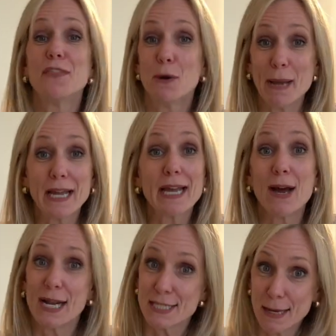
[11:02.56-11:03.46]
their bank
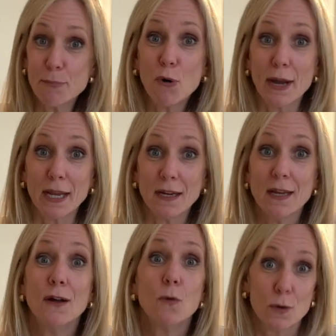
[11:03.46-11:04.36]
account at some point
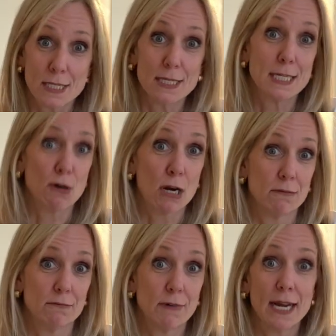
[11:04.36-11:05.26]
was at 0,
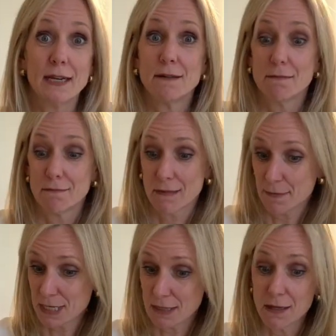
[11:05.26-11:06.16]
right? I
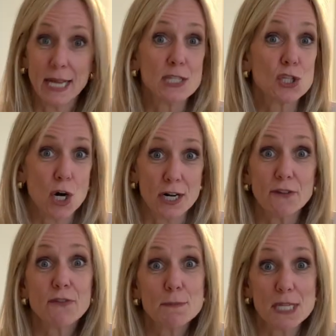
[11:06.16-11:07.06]
mean, it started
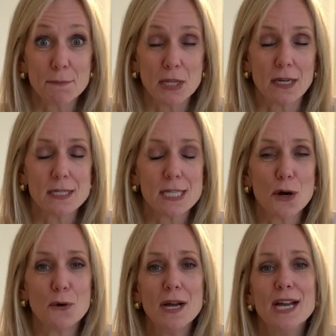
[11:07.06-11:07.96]
from something.
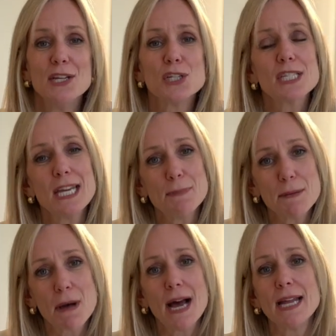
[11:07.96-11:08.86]
So just keep in
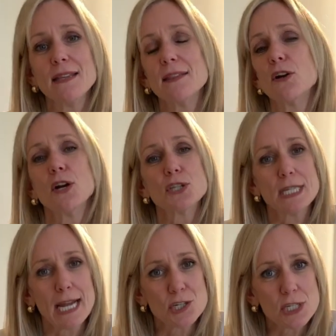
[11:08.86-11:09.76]
mind that there are
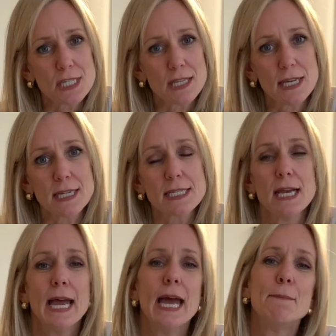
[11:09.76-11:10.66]
stages to this.
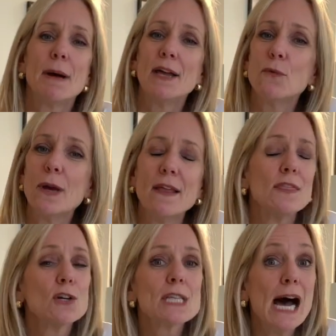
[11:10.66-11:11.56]
And by the way,
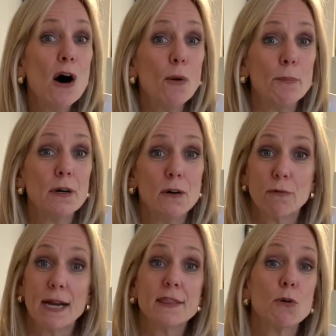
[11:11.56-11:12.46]
there's help,
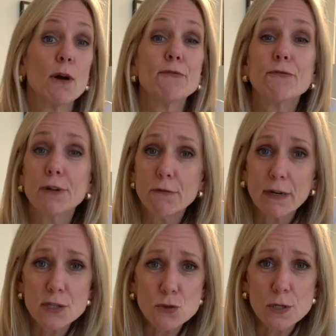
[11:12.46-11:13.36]
right? There are free
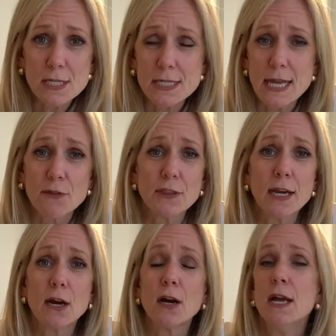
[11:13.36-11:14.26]
resources out
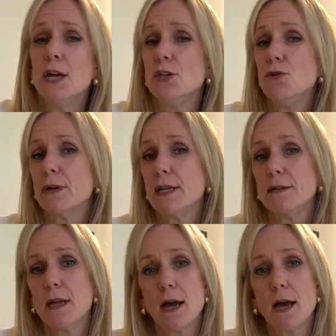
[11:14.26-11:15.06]
there. You can